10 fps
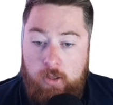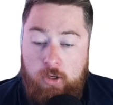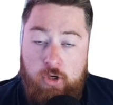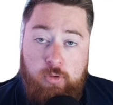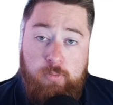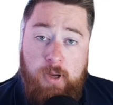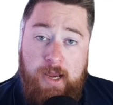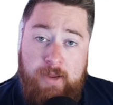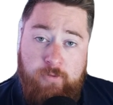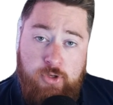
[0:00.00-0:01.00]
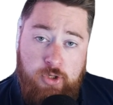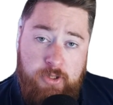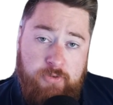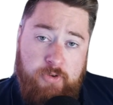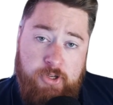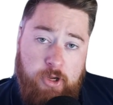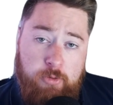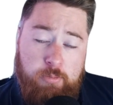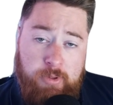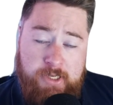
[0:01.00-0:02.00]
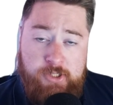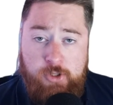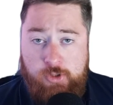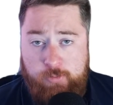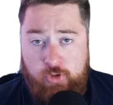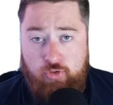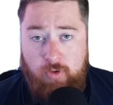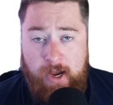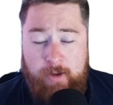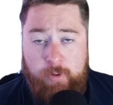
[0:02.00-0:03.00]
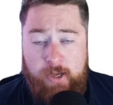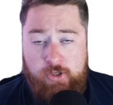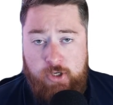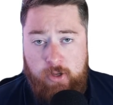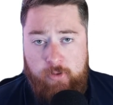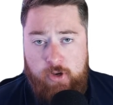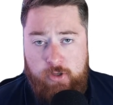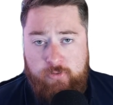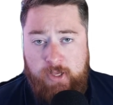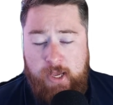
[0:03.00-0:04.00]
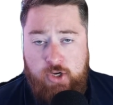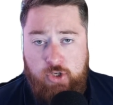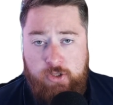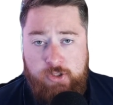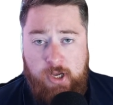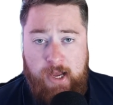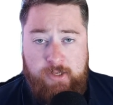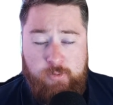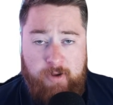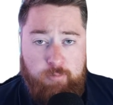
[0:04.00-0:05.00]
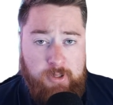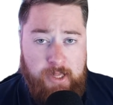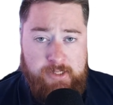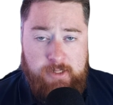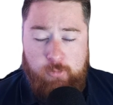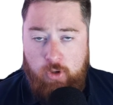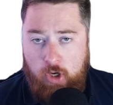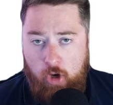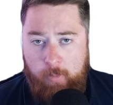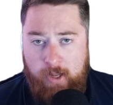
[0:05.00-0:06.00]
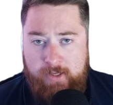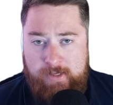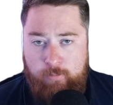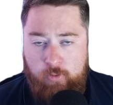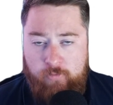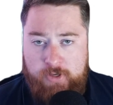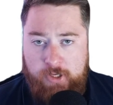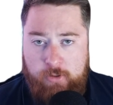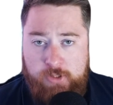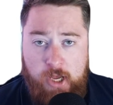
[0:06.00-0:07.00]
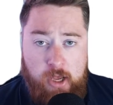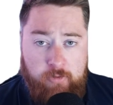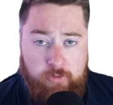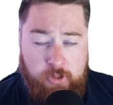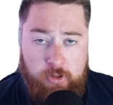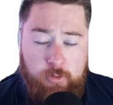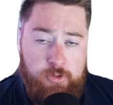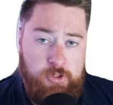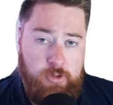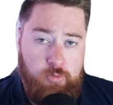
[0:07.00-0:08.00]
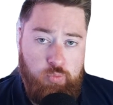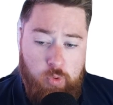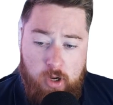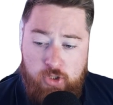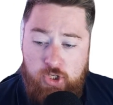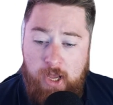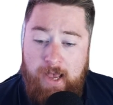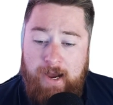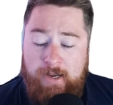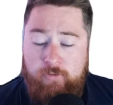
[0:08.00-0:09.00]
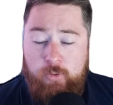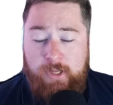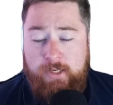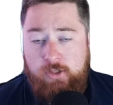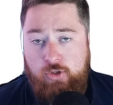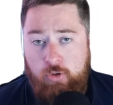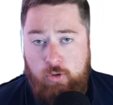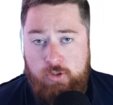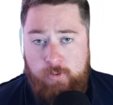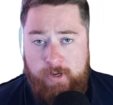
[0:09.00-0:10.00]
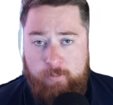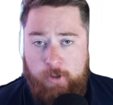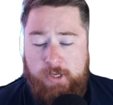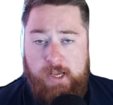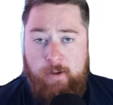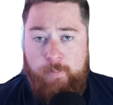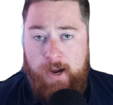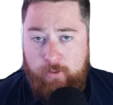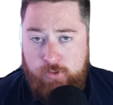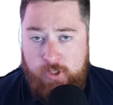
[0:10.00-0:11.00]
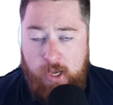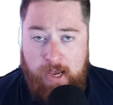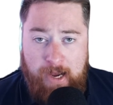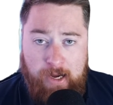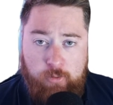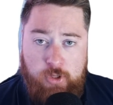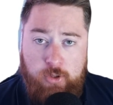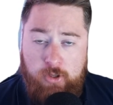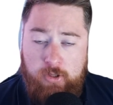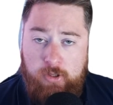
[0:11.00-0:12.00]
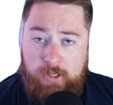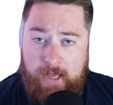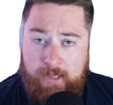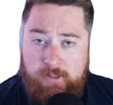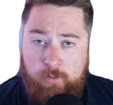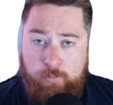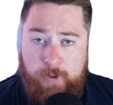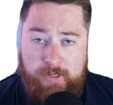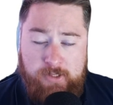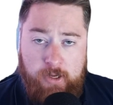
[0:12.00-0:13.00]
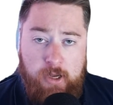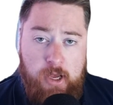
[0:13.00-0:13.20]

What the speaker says: Cool. If you enjoyed this video, please do subscribe and turn on the notifications as we have plenty more Copilot example videos for you to watch. And if you would like to talk to anybody about how you can get better